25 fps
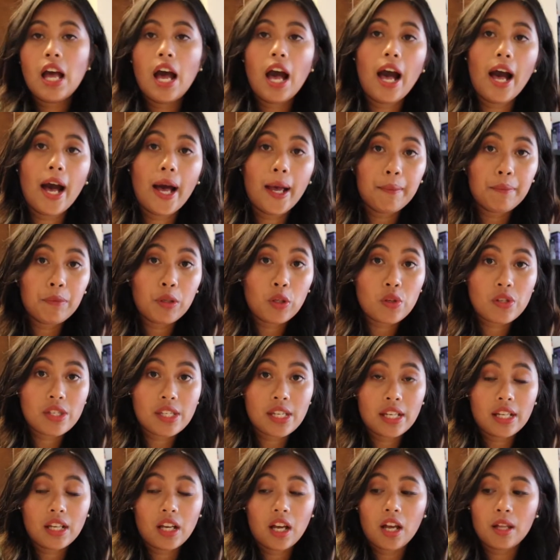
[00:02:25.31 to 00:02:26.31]
I'm
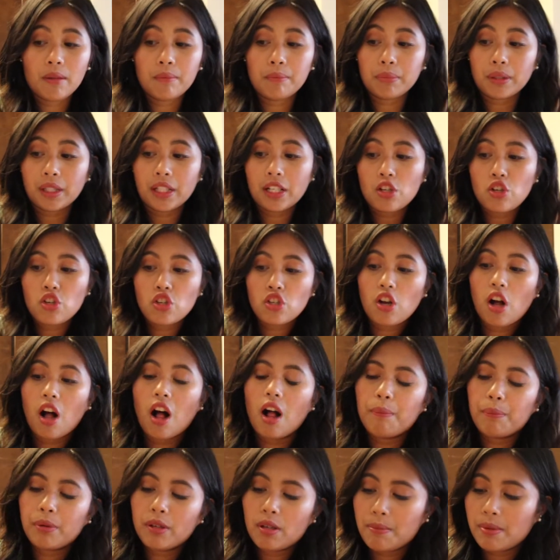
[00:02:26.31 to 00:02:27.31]
using unbleached
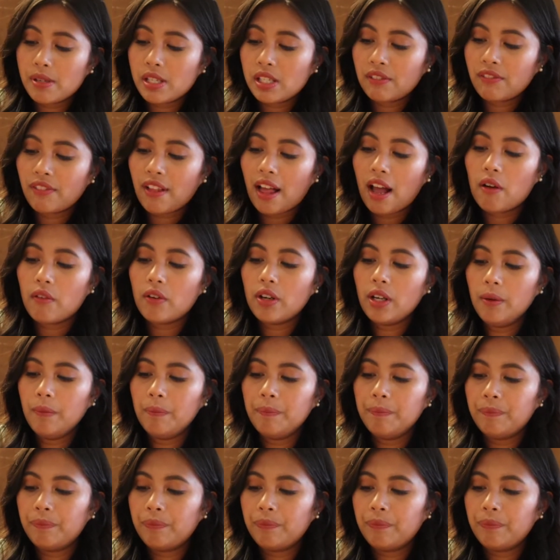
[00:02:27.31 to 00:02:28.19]
all-purpose flour.